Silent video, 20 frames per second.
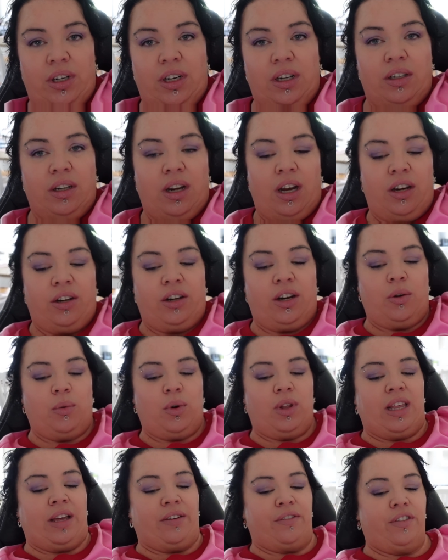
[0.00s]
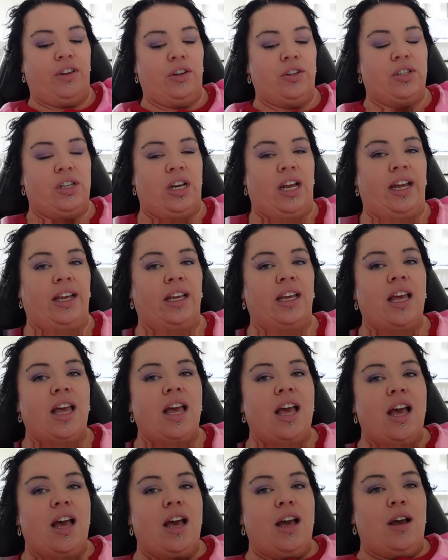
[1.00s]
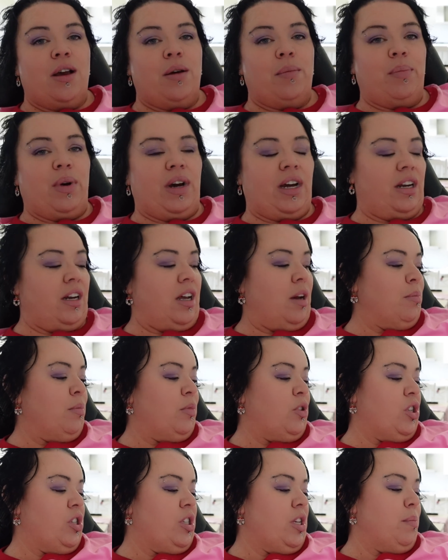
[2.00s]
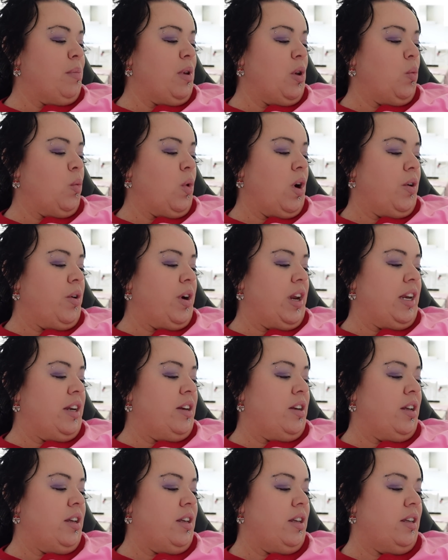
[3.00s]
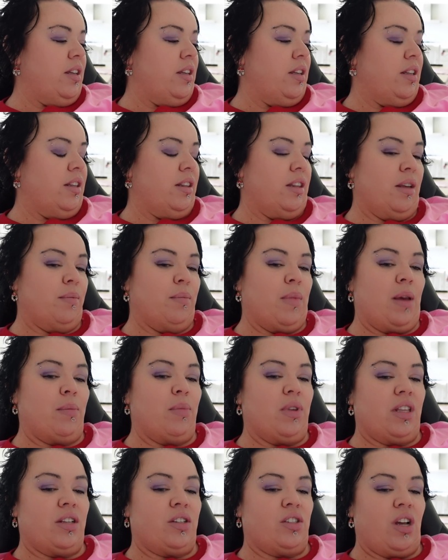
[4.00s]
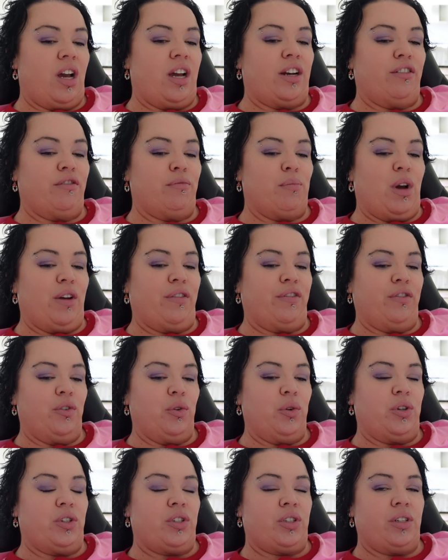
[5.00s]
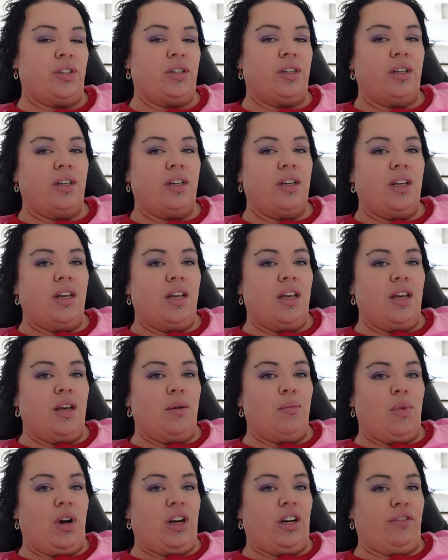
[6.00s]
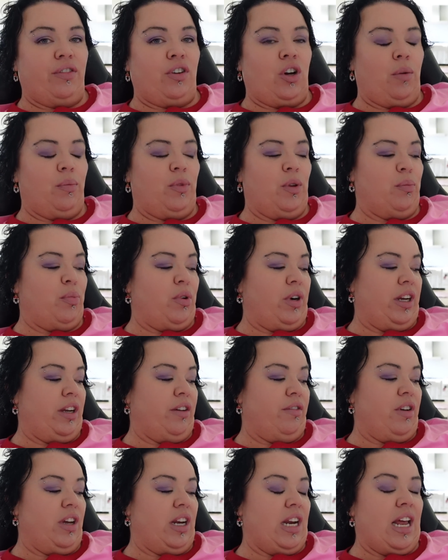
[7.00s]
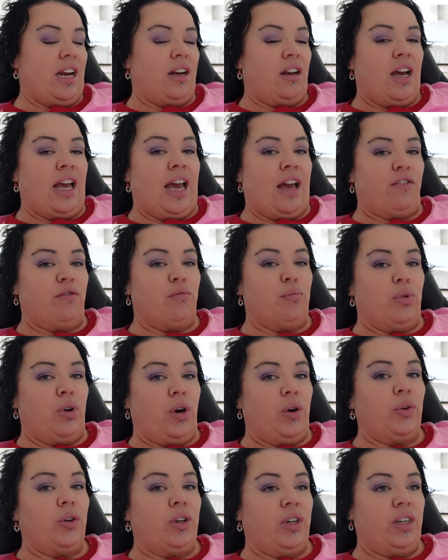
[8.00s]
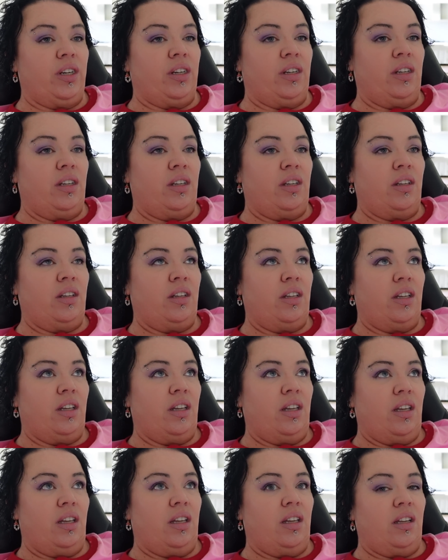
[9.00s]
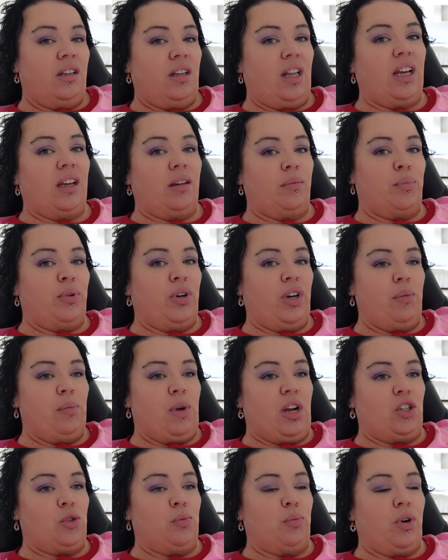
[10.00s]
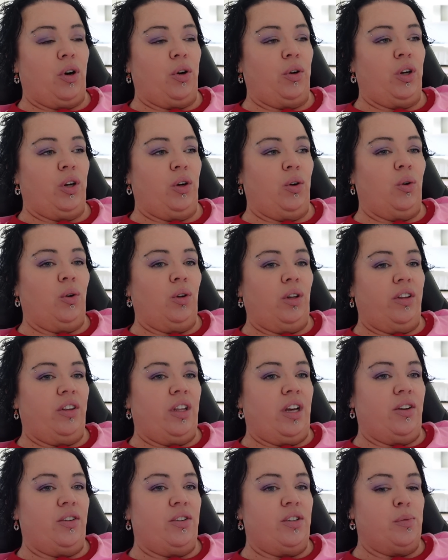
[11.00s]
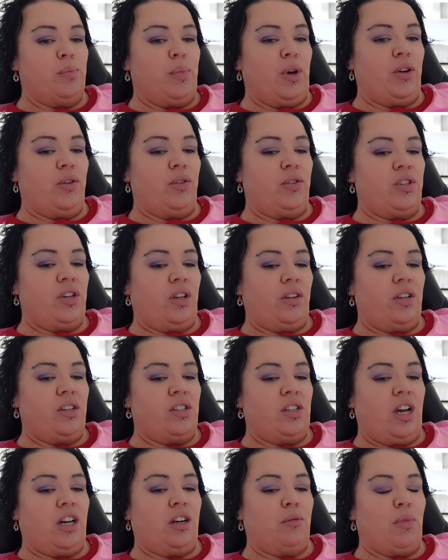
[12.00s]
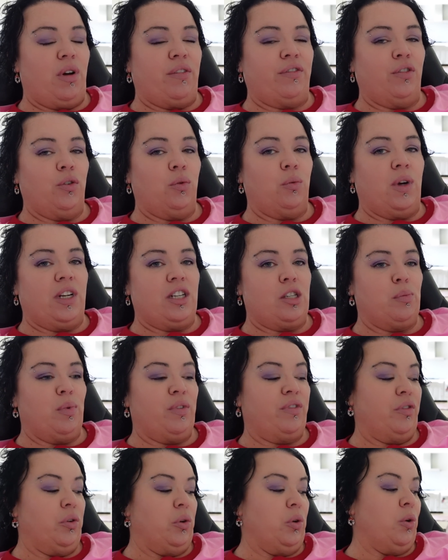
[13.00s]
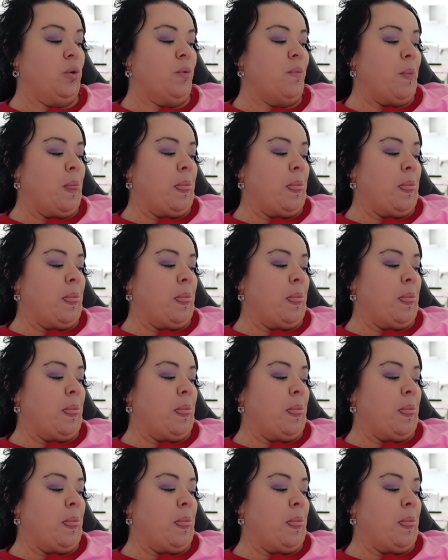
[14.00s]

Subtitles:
I know what that feels like. But I'm just a bit worried that maybe the side of my foot might have copped the brink of it. And I have broken, like pretty much broken all of those bones on the side of my foot once before.